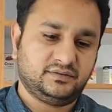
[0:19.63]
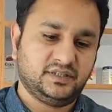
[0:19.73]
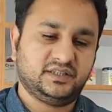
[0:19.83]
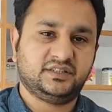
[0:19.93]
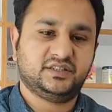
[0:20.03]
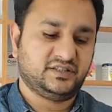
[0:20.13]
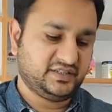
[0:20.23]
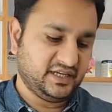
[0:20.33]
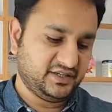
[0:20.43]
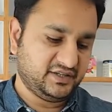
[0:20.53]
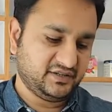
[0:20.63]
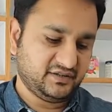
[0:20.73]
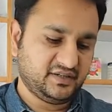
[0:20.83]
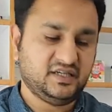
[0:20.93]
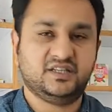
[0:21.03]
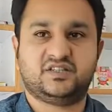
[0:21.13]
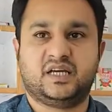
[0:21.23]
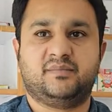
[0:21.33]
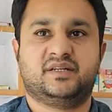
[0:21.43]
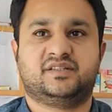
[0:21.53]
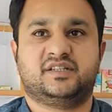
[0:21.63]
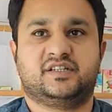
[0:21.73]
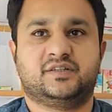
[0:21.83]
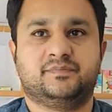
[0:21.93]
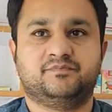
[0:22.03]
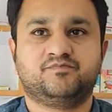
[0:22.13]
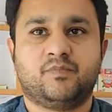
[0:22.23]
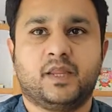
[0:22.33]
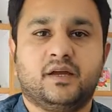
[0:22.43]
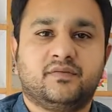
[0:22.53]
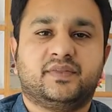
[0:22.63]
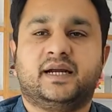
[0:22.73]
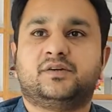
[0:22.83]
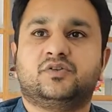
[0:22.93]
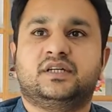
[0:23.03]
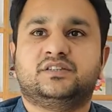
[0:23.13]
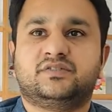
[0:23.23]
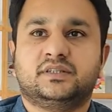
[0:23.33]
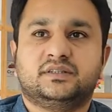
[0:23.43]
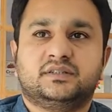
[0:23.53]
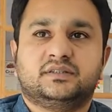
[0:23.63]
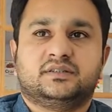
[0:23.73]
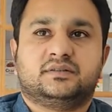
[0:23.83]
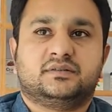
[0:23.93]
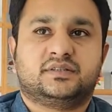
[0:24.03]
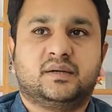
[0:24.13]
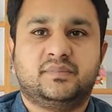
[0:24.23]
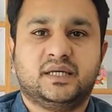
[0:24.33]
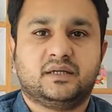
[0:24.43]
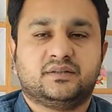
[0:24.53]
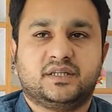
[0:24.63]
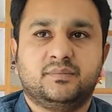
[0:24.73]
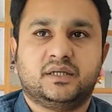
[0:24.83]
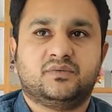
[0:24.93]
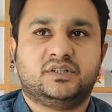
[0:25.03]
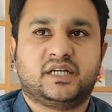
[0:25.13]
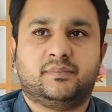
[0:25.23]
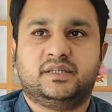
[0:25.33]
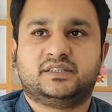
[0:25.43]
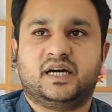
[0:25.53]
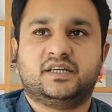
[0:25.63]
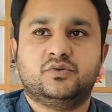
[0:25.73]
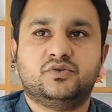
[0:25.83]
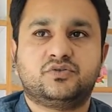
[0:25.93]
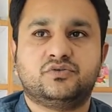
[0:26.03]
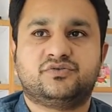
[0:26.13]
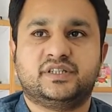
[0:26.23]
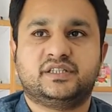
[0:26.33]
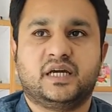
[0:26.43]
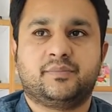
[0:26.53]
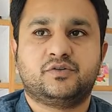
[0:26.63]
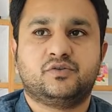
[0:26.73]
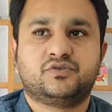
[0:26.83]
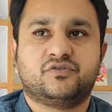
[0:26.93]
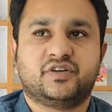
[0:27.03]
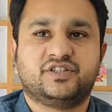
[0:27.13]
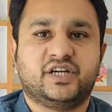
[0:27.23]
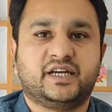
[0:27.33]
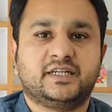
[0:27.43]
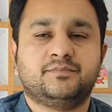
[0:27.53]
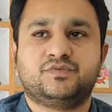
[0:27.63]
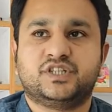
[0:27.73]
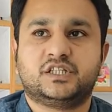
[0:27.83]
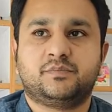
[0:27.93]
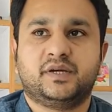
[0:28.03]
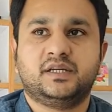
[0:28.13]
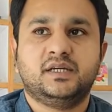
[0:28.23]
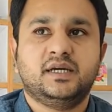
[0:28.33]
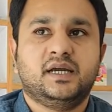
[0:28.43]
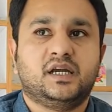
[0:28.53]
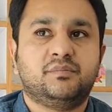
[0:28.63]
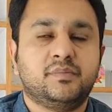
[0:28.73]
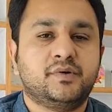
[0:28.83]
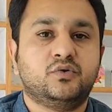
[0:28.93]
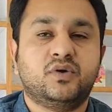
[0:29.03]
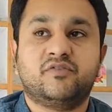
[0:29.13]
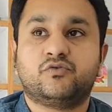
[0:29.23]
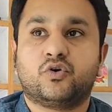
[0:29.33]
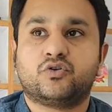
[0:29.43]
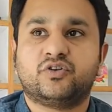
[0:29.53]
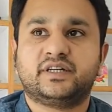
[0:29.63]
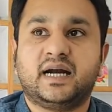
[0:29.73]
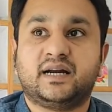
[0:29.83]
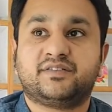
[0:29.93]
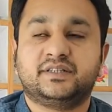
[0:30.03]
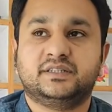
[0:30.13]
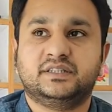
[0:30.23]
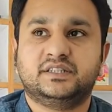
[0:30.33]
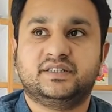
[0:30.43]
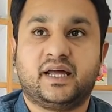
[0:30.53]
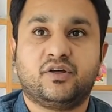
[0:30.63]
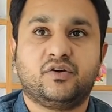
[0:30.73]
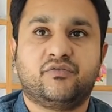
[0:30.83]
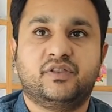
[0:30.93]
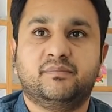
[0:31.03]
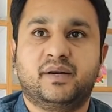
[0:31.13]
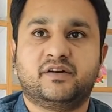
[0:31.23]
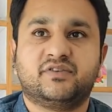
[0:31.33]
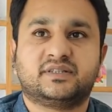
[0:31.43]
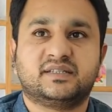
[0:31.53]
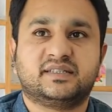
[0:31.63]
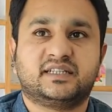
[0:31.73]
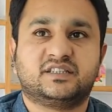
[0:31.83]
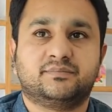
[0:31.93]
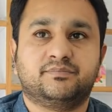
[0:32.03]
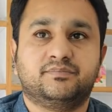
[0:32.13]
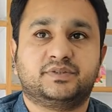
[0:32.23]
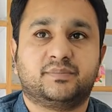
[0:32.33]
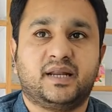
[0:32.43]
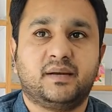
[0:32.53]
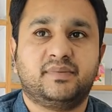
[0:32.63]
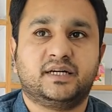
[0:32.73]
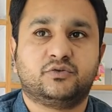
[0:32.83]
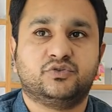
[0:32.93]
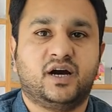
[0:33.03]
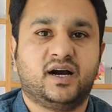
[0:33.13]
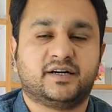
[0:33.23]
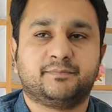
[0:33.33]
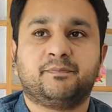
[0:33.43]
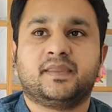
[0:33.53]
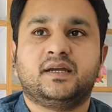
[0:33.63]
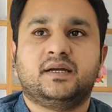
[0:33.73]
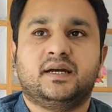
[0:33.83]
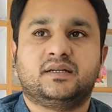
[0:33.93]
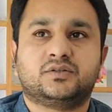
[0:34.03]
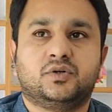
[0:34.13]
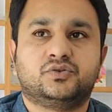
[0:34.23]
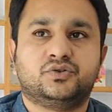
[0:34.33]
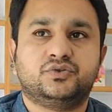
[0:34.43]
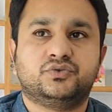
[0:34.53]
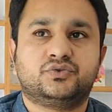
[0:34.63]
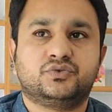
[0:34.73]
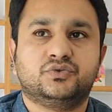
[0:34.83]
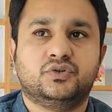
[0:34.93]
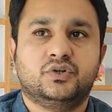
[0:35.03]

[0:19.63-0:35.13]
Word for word: 30 sustained release tablets in it nitroglycerin some sublingual tablets are used to treat episodes of angina, chest pain in people who have coronary artery disease, narrowing of the blood vessels that su supply blood to the heart. It is also used to